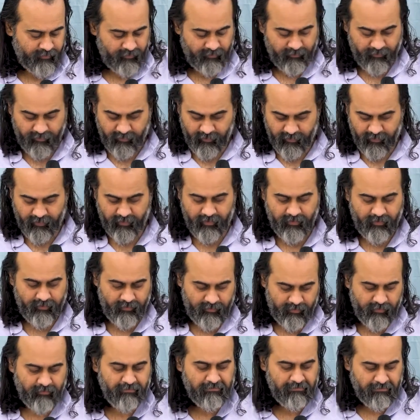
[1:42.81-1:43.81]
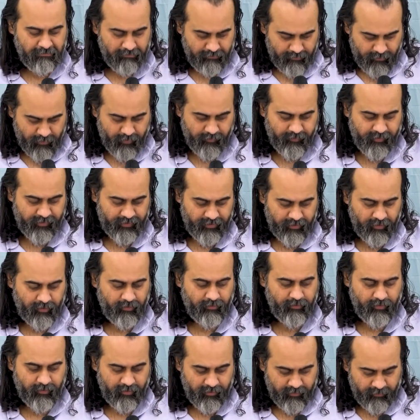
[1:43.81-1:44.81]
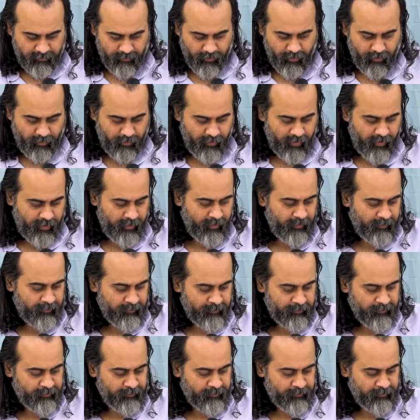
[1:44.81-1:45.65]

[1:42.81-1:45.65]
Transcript: work, professional work probably,